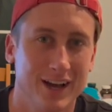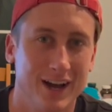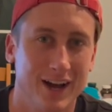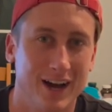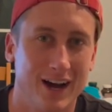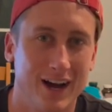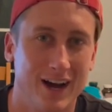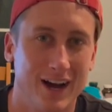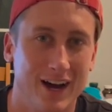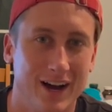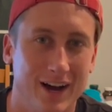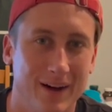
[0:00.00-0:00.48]

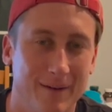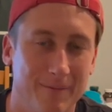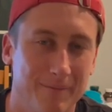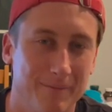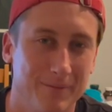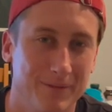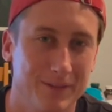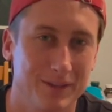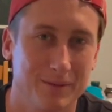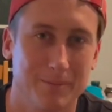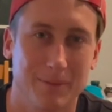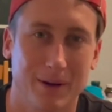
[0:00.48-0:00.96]

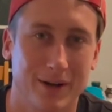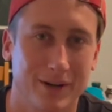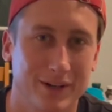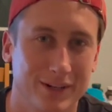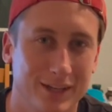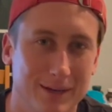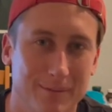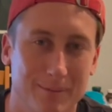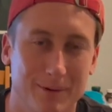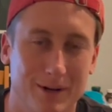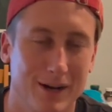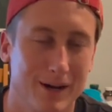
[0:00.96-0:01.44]
You better
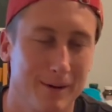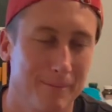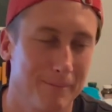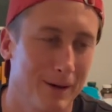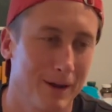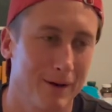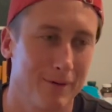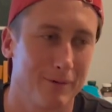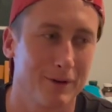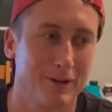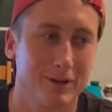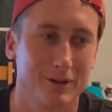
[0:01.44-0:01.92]
keep it up.
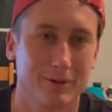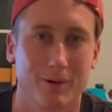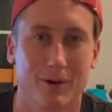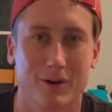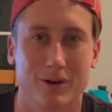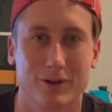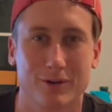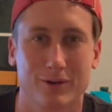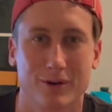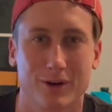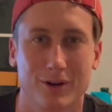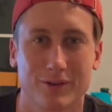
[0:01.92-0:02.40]
I really want
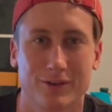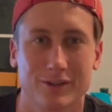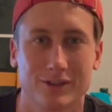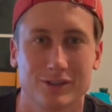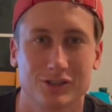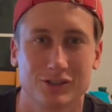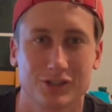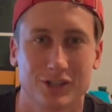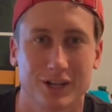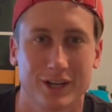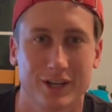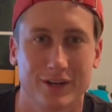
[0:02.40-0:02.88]
to grow
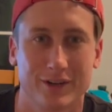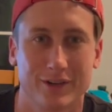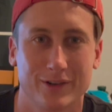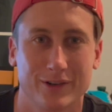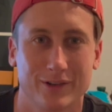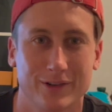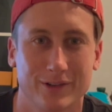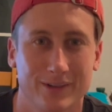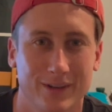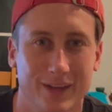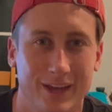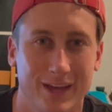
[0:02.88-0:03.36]
this
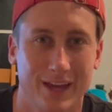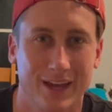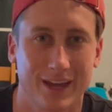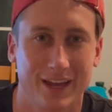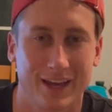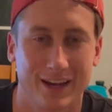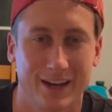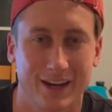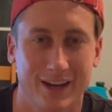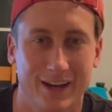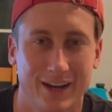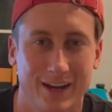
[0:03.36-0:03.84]
channel
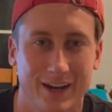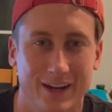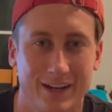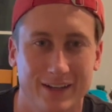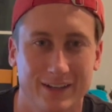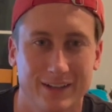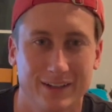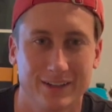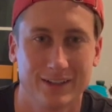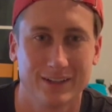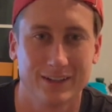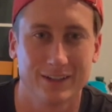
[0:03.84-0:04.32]
and
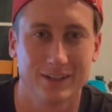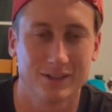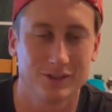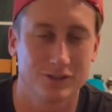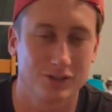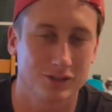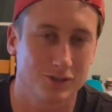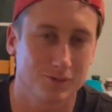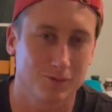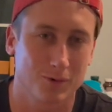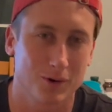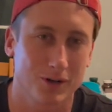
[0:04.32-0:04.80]

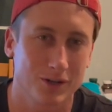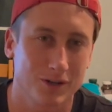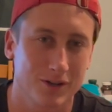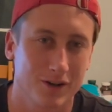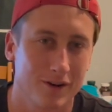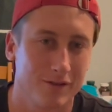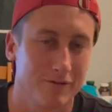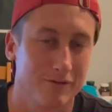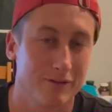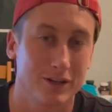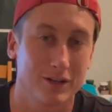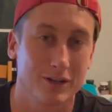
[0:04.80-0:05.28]
just work
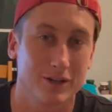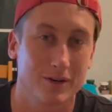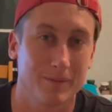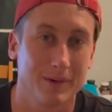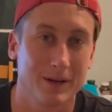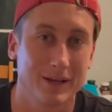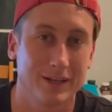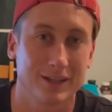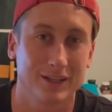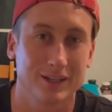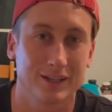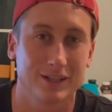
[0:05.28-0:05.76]
on video
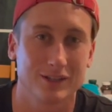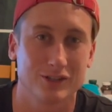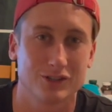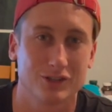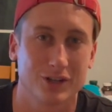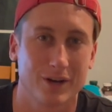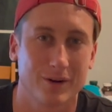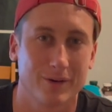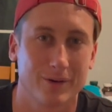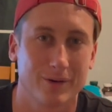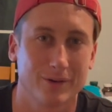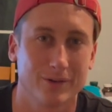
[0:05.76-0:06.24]
making in
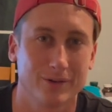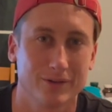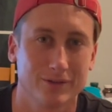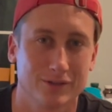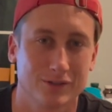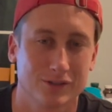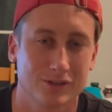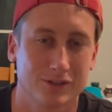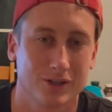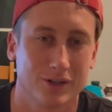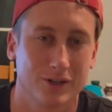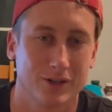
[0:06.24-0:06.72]
general.
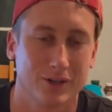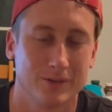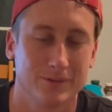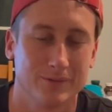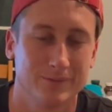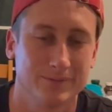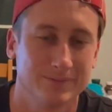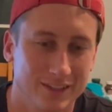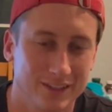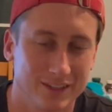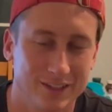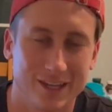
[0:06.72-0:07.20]
So
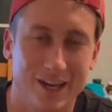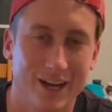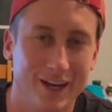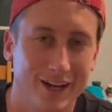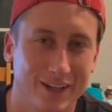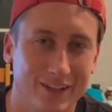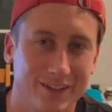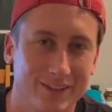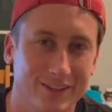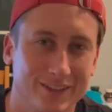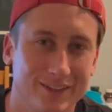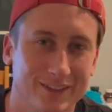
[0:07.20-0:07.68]

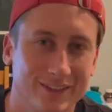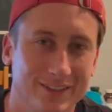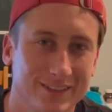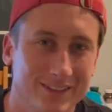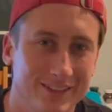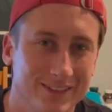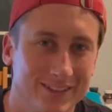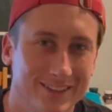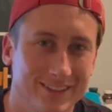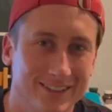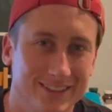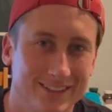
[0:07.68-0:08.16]
yeah,
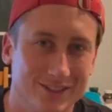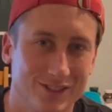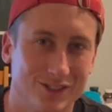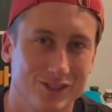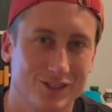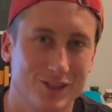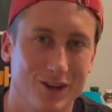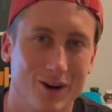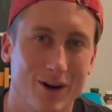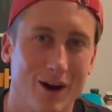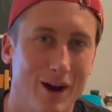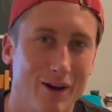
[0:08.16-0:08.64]

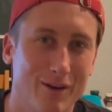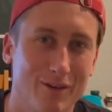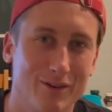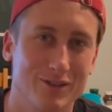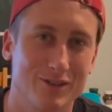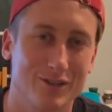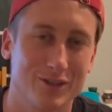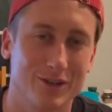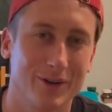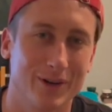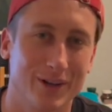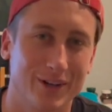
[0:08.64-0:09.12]
just go out and
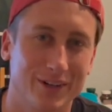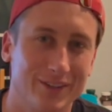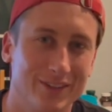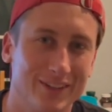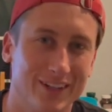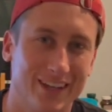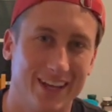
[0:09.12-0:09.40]
do it.